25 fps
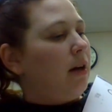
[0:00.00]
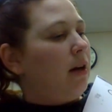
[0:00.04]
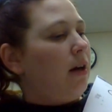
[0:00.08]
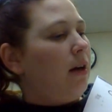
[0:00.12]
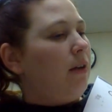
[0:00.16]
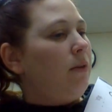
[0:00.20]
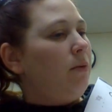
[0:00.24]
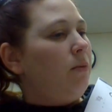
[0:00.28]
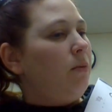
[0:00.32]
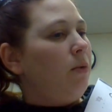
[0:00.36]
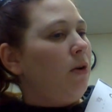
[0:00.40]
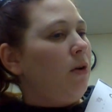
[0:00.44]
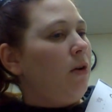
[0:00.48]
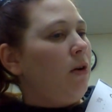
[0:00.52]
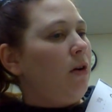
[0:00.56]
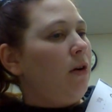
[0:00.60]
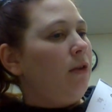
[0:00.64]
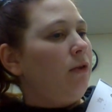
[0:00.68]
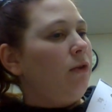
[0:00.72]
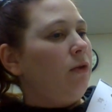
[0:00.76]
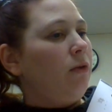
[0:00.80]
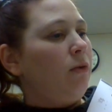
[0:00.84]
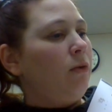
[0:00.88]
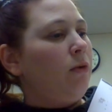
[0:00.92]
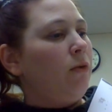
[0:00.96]
And then we're
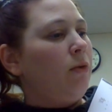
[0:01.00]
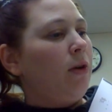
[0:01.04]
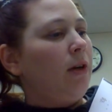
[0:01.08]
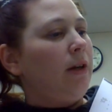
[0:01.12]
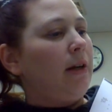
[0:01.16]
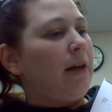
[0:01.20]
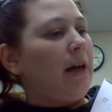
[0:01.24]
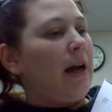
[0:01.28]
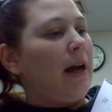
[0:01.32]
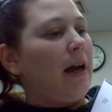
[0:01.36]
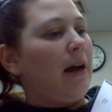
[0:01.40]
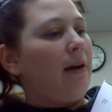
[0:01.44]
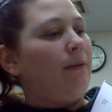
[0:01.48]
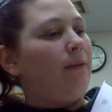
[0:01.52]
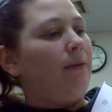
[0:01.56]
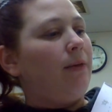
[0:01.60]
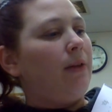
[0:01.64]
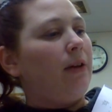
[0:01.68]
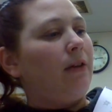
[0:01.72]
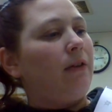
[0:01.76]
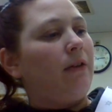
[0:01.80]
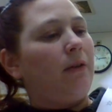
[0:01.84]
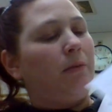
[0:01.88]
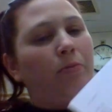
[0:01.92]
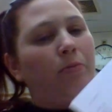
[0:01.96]
also going to have this